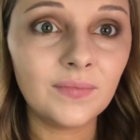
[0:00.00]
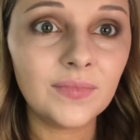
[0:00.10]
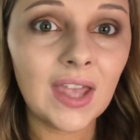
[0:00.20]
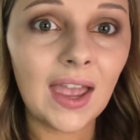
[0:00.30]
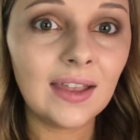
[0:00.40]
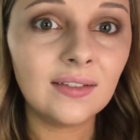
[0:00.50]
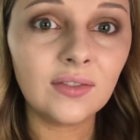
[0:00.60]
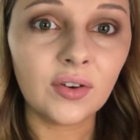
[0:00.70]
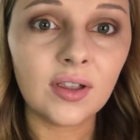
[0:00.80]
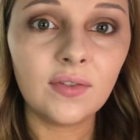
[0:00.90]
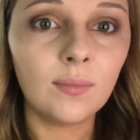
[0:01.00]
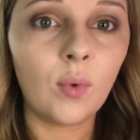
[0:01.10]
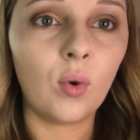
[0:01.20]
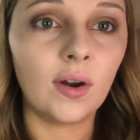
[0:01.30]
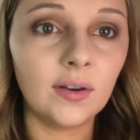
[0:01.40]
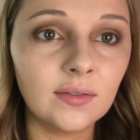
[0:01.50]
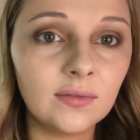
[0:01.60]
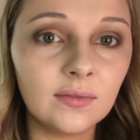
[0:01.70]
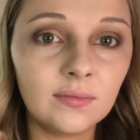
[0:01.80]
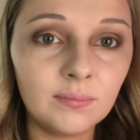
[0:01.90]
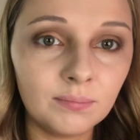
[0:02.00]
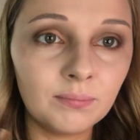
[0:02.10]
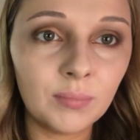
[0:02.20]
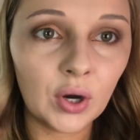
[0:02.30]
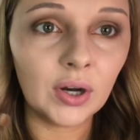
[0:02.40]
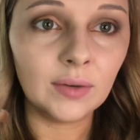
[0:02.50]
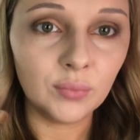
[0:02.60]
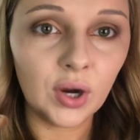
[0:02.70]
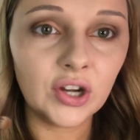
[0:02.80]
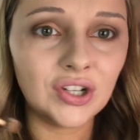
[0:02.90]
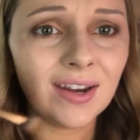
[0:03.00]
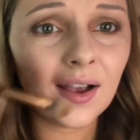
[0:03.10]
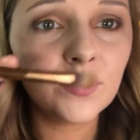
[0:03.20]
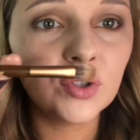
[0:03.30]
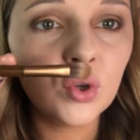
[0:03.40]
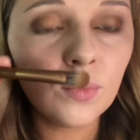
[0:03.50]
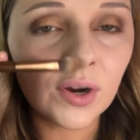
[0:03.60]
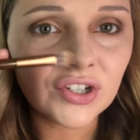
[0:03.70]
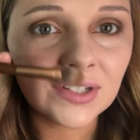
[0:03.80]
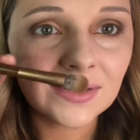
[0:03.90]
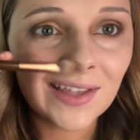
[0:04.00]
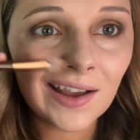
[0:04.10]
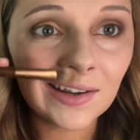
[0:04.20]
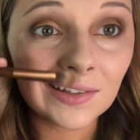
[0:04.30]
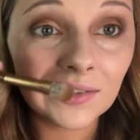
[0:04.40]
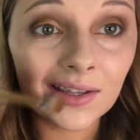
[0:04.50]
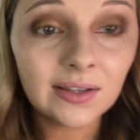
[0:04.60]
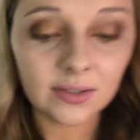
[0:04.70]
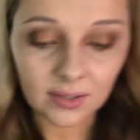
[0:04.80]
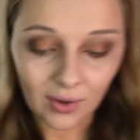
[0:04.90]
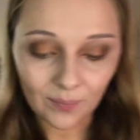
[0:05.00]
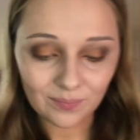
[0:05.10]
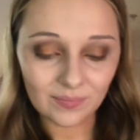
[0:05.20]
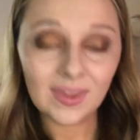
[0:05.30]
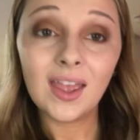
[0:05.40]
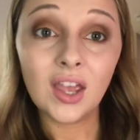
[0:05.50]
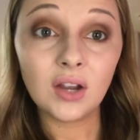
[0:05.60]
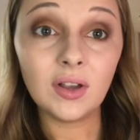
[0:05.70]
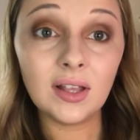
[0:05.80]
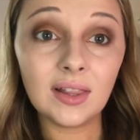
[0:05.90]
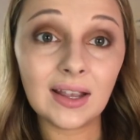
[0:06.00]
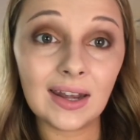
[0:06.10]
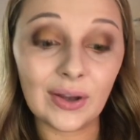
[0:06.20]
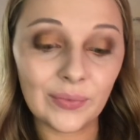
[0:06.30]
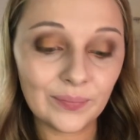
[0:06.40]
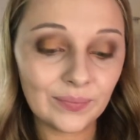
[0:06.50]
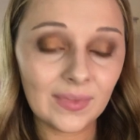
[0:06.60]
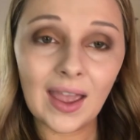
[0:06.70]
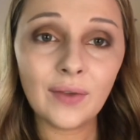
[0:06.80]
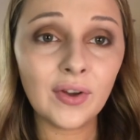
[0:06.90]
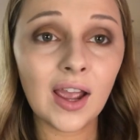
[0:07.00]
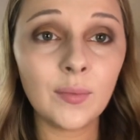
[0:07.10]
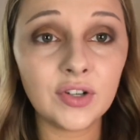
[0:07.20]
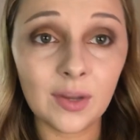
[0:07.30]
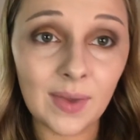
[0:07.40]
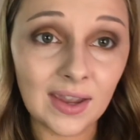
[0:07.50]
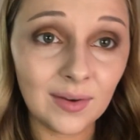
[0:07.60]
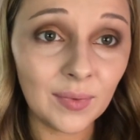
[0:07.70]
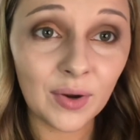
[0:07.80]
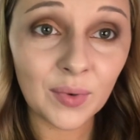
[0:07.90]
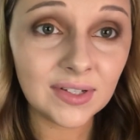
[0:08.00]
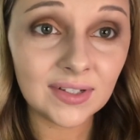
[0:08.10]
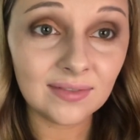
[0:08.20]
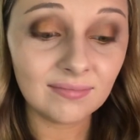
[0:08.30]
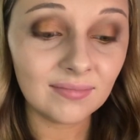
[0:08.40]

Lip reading: 10 or even more per brush, and it comes with 2 brushes technically, so really lucking out. I forget how much I paid, but it wasn't.